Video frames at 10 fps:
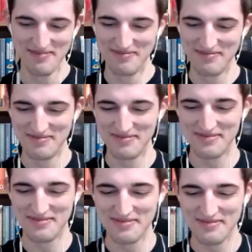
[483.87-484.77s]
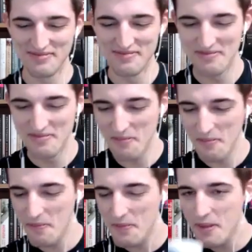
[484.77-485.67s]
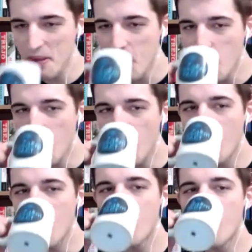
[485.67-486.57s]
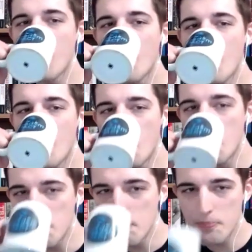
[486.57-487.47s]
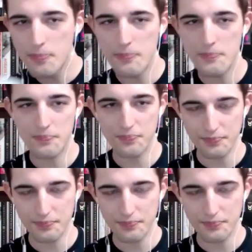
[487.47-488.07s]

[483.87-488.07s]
[no speech]